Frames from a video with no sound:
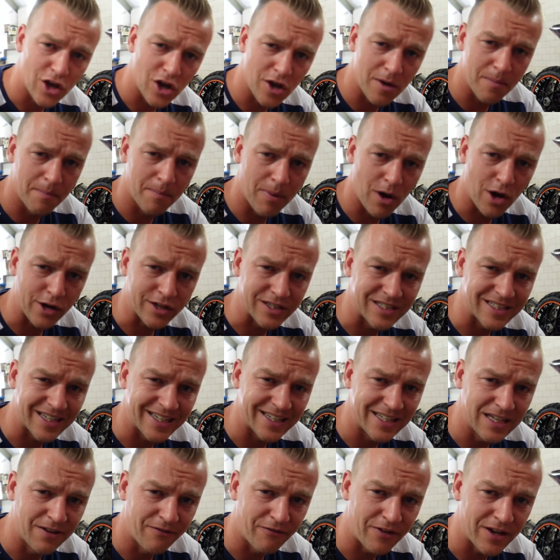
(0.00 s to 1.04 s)
unbox
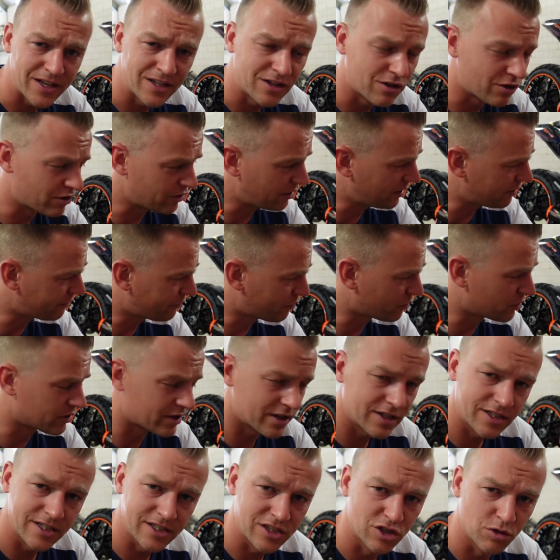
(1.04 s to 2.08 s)
Defender
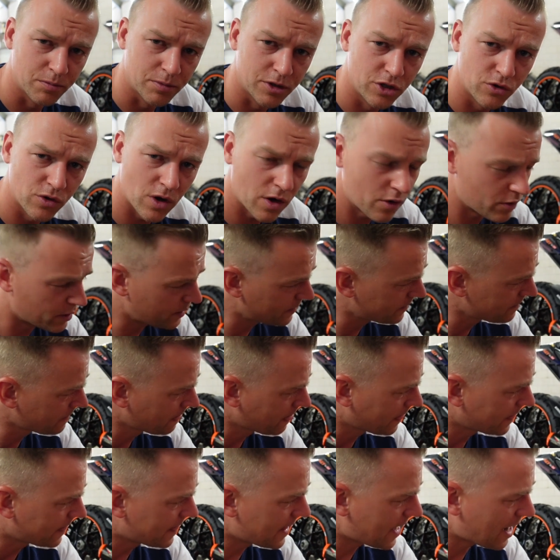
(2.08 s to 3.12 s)
for the Super Duro.
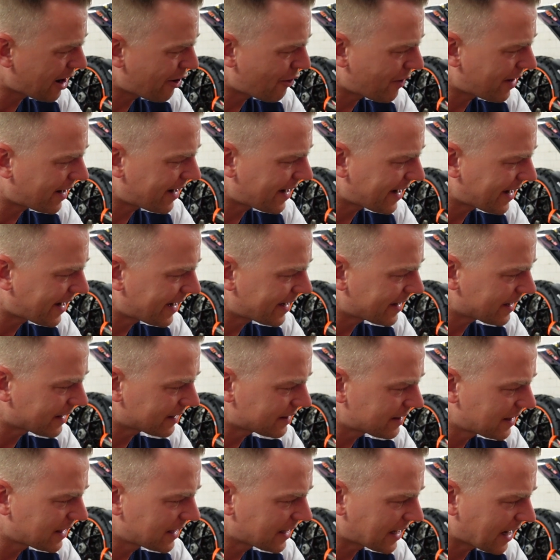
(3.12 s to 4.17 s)
Now I
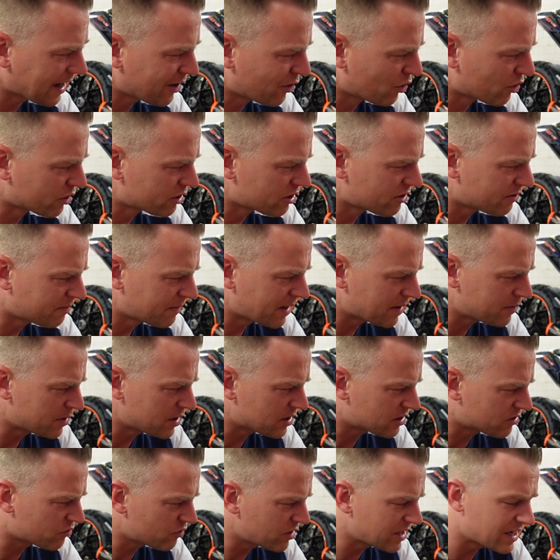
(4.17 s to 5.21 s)
think I ordered
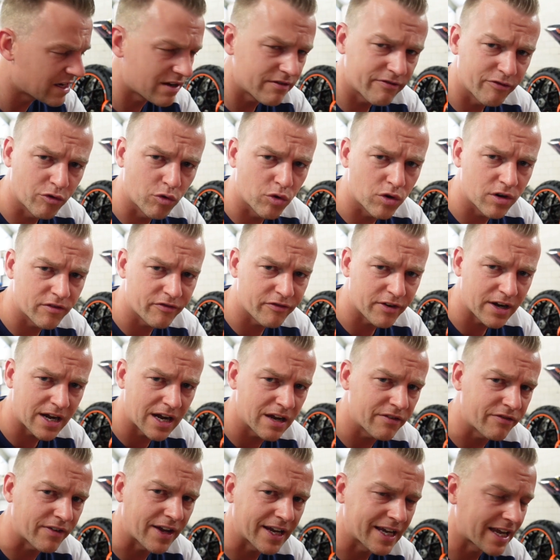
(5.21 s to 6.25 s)
maybe three, four,
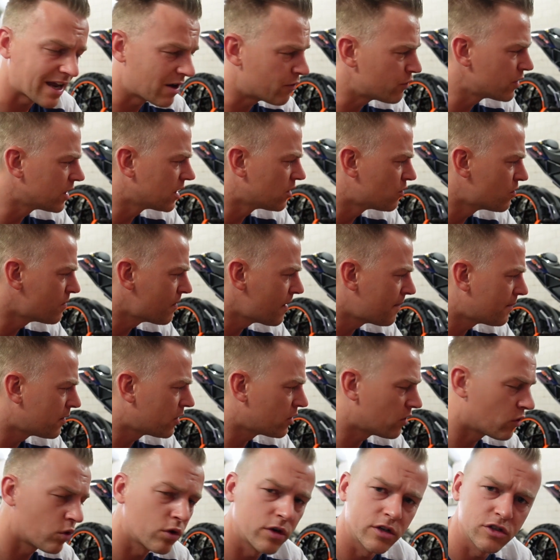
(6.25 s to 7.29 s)
five, I can't really
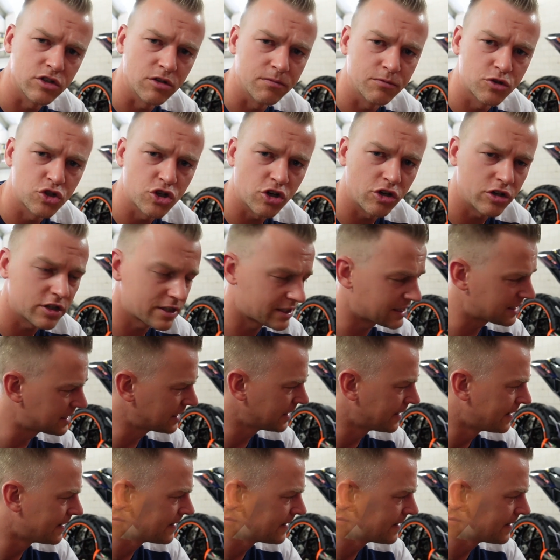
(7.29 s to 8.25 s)
remember, ordered some shirts.